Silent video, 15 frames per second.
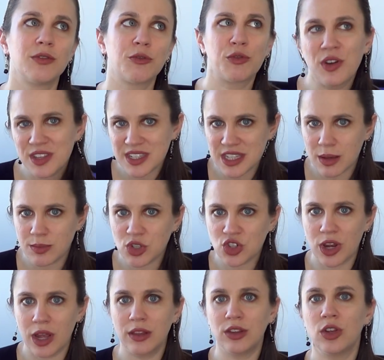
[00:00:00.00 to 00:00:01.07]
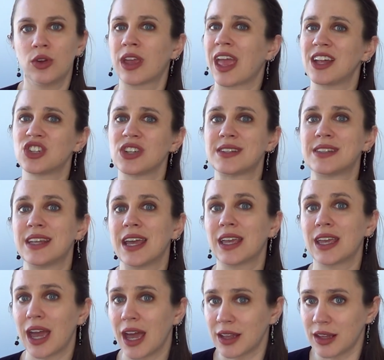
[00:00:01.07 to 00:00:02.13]
For the substrate, you can't just
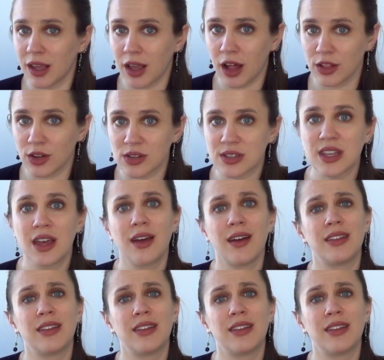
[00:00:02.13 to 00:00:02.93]
take any colors.